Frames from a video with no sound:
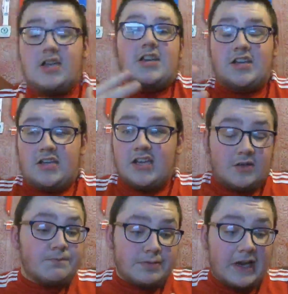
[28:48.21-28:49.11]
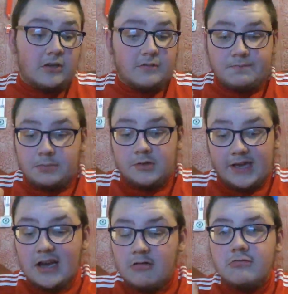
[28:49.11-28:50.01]
that he's planning on putting
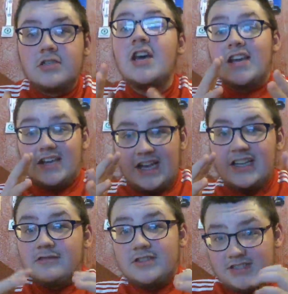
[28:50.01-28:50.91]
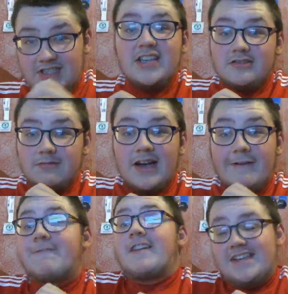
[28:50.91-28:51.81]
out, that's why I
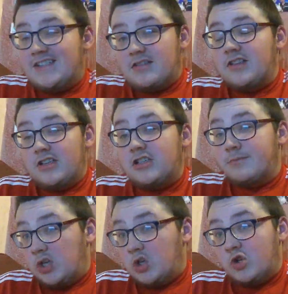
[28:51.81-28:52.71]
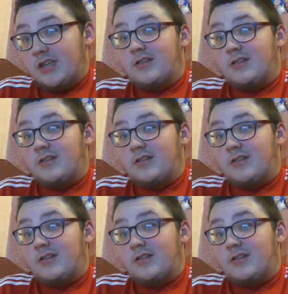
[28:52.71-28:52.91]
think it's only going to be 0-0.